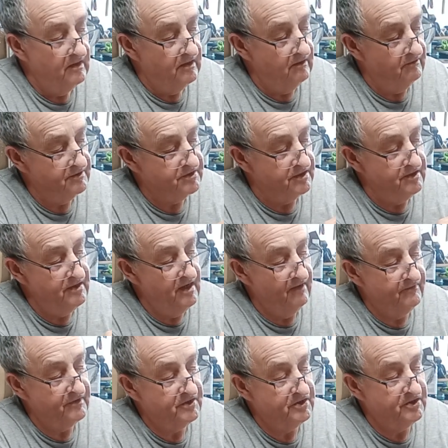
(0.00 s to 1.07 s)
There is
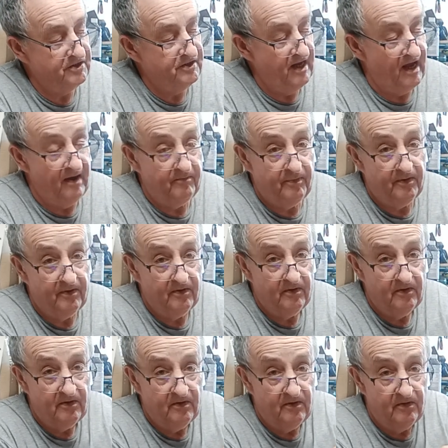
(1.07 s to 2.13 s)
another step
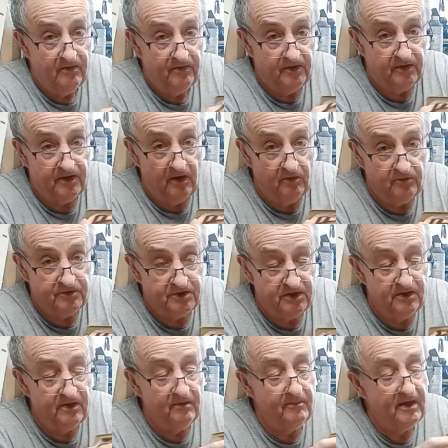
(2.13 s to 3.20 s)
that goes
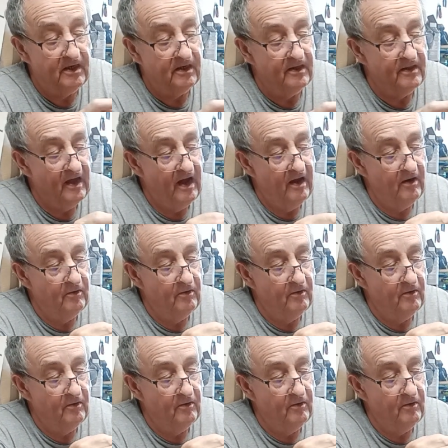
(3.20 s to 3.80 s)
in the middle of that,